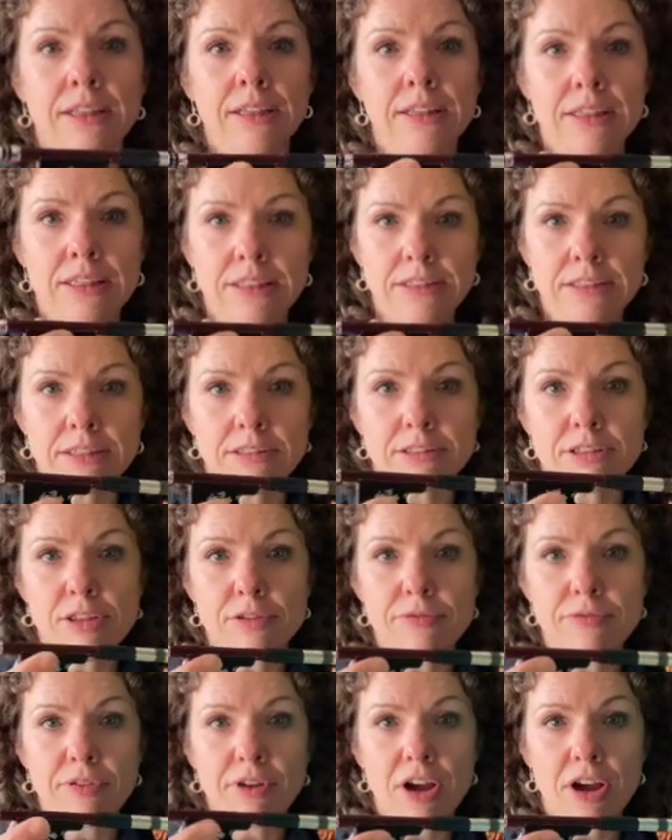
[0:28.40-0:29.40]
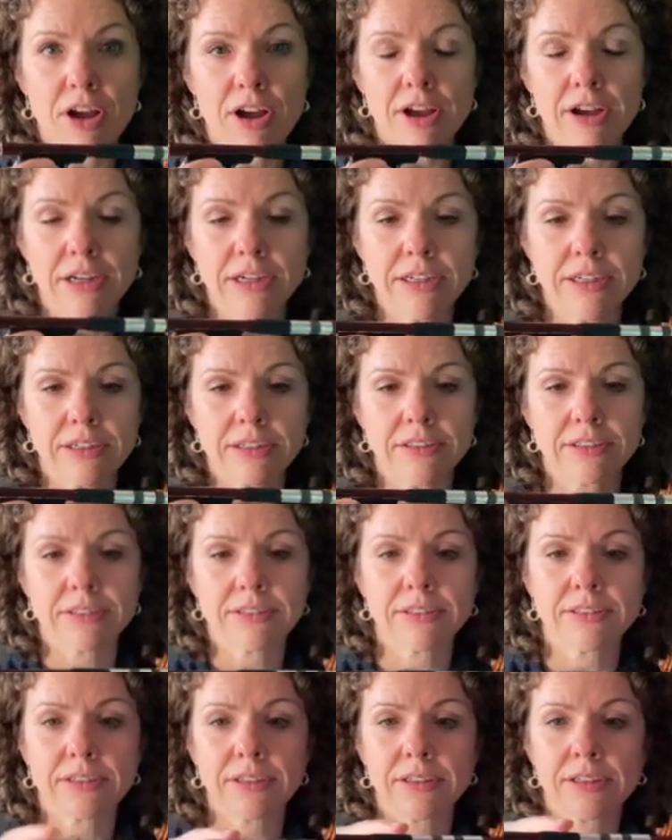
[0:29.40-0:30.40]
This is the frog.
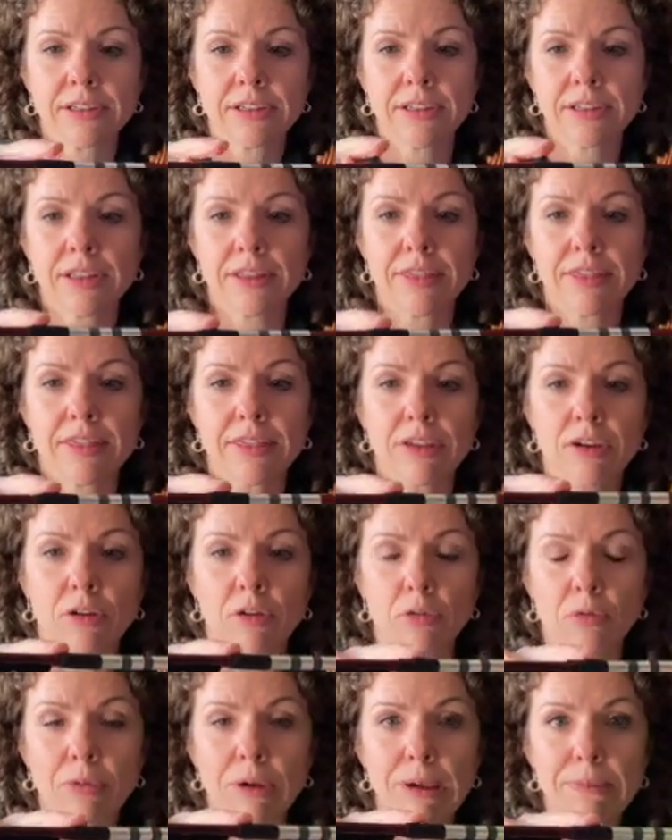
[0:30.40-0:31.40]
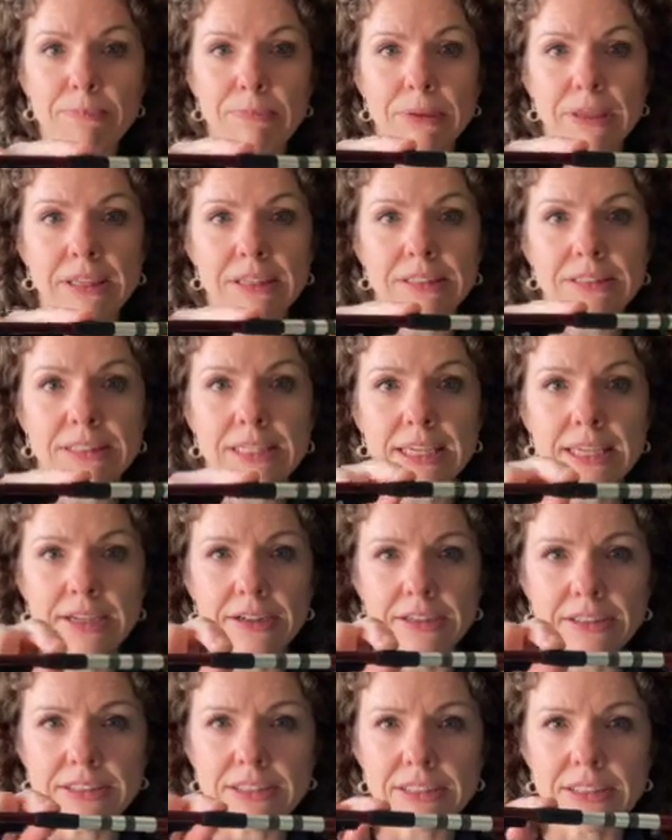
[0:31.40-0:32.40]
The grip is
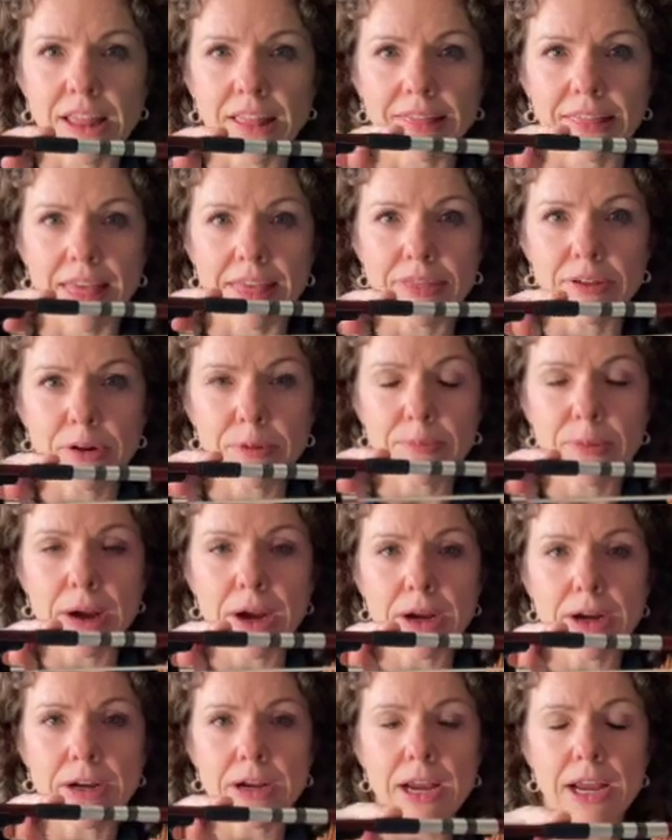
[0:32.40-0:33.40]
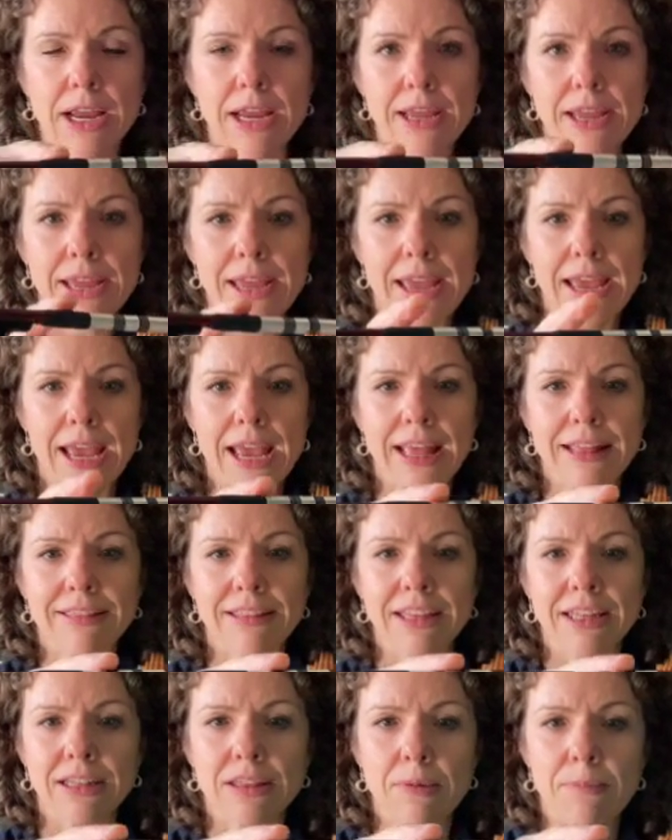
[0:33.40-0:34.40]
here. It's the leather part. And
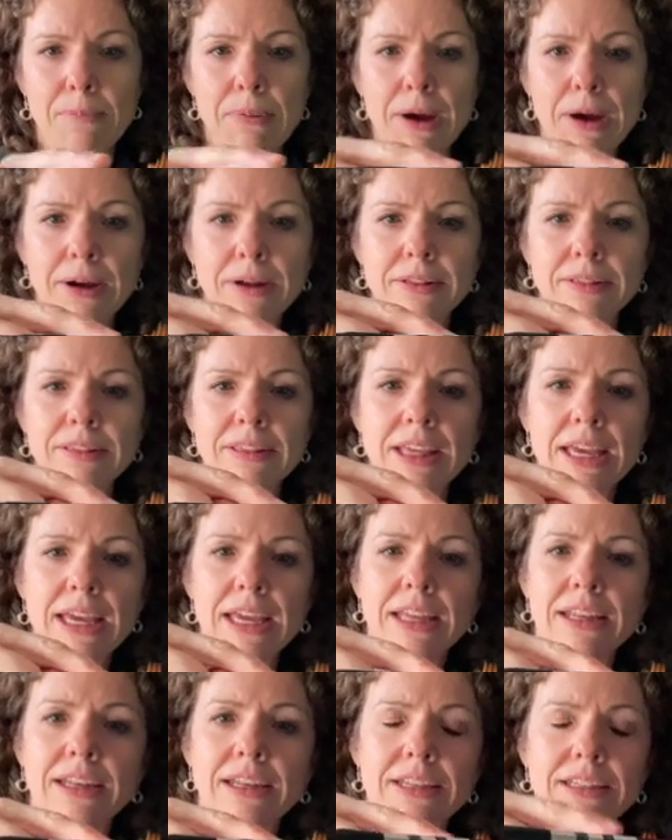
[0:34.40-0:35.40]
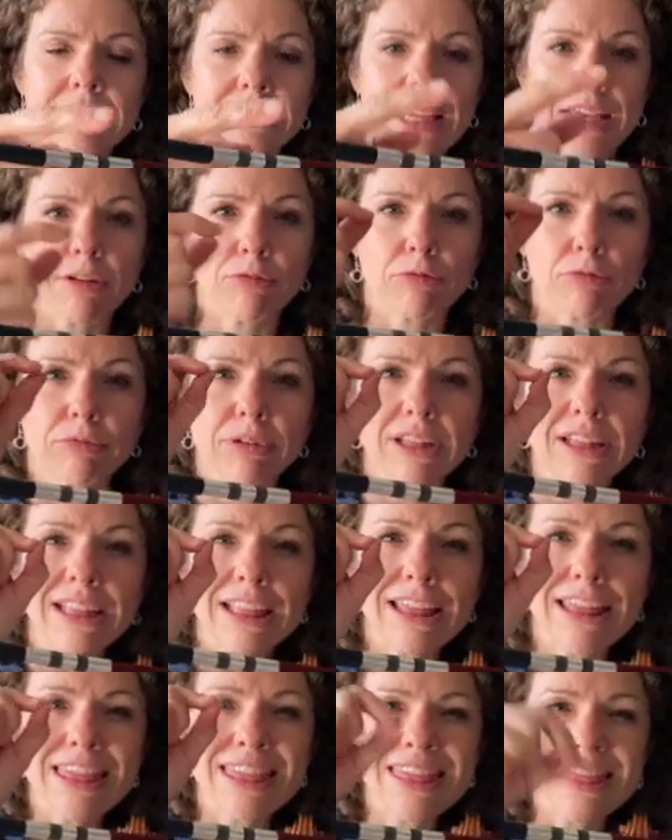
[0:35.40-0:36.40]
then the part that is like
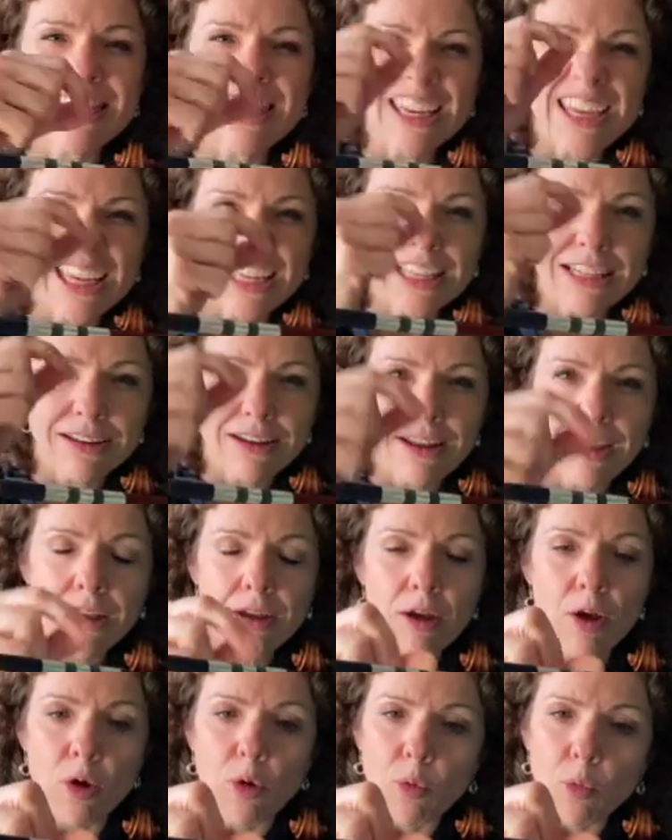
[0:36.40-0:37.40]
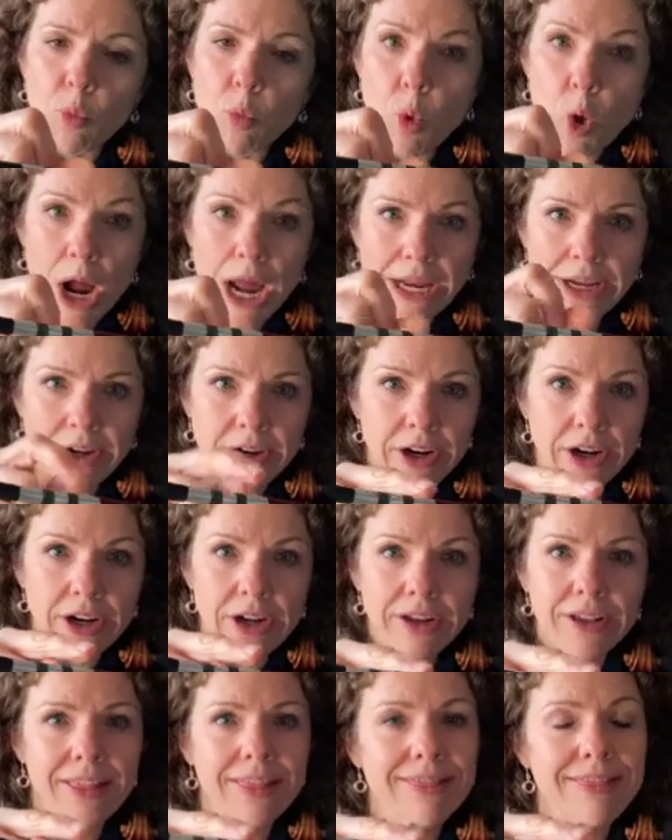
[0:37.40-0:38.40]
really thin
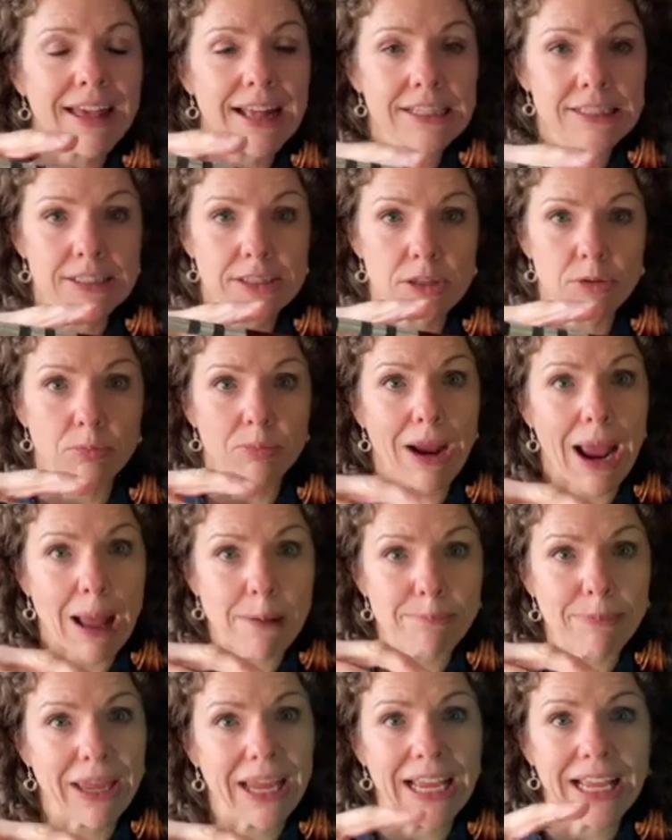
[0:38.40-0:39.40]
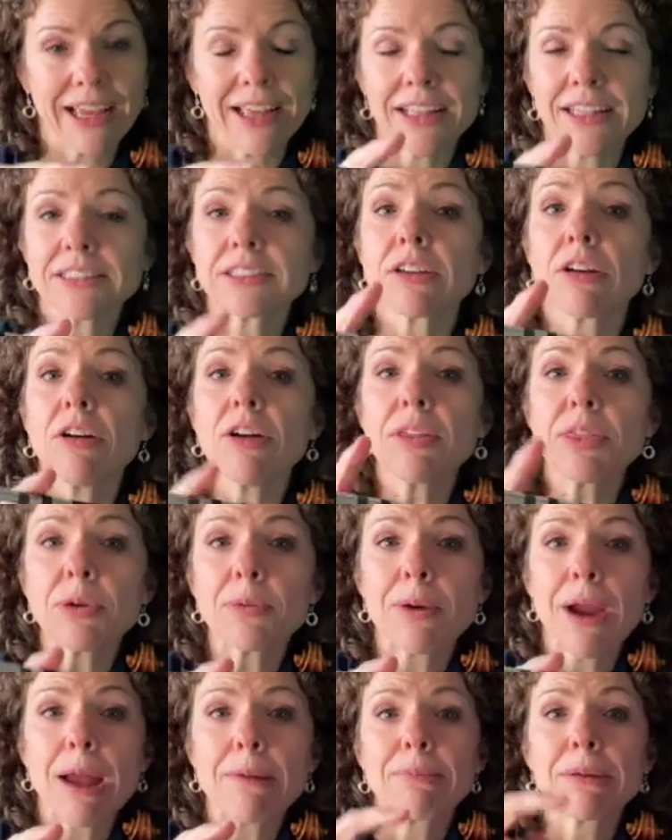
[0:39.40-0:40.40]
wire, that's the wrapping. It's called the
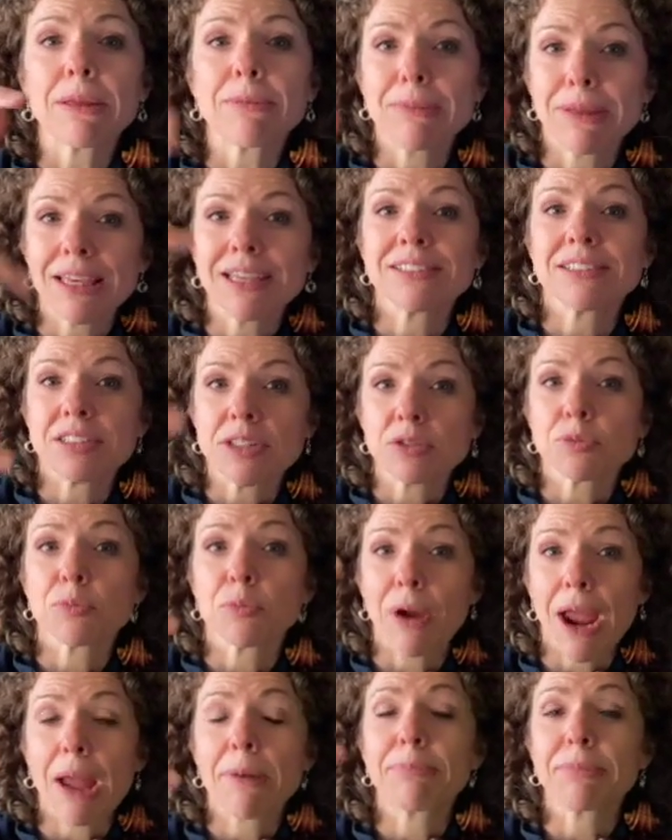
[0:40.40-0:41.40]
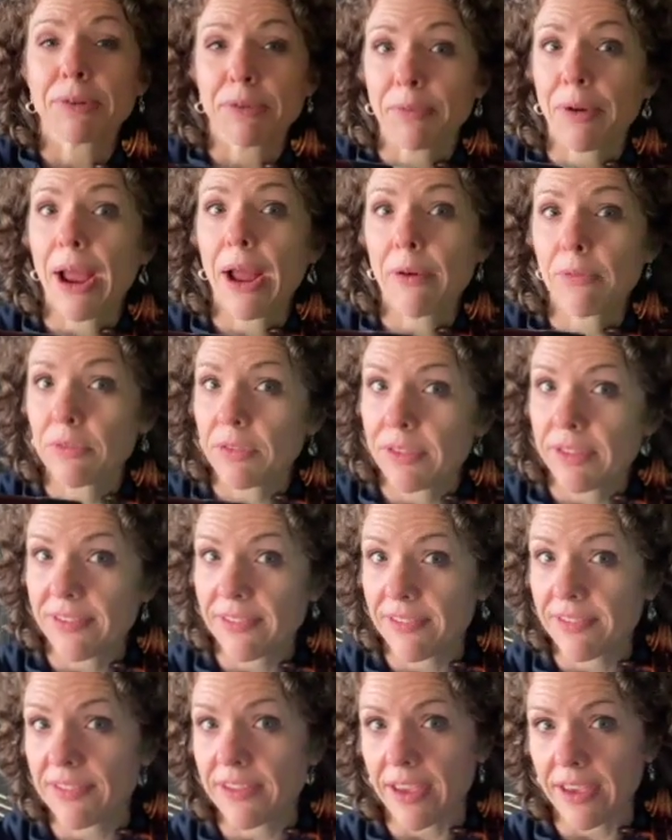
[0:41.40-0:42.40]
wrapping because it's wrapped around the
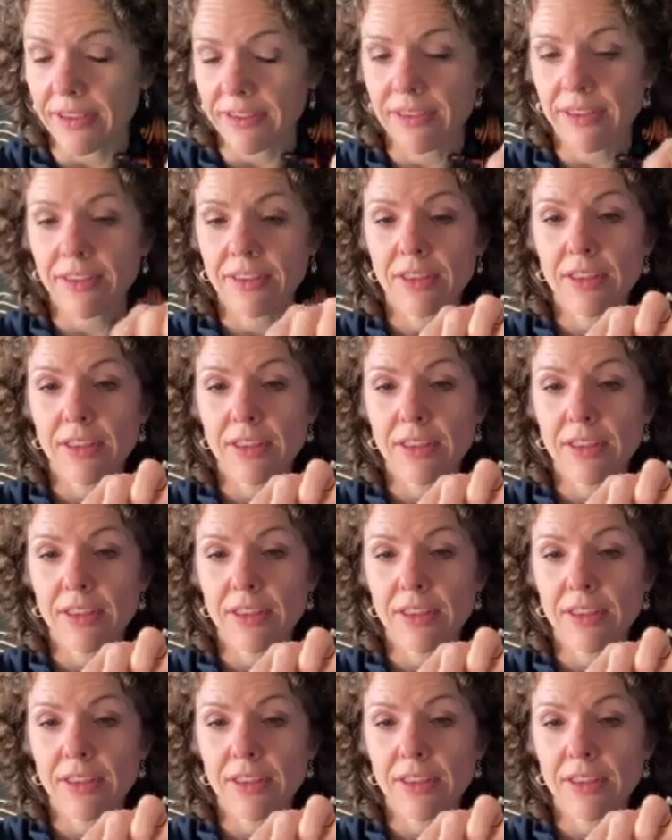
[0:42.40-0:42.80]
stick,